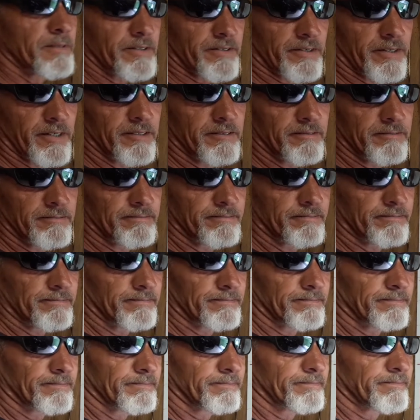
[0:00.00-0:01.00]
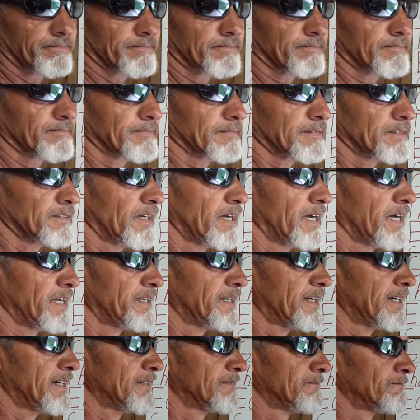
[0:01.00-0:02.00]
through. And
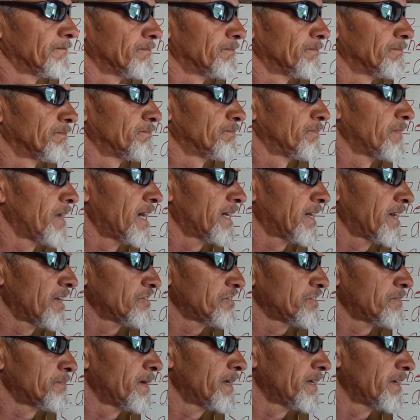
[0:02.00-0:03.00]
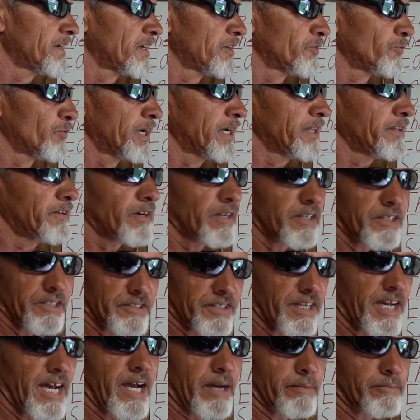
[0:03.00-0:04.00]
uh, I guess depending on the weather on the
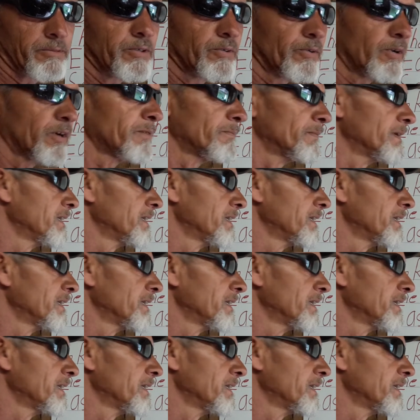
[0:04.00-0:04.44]
time, you know what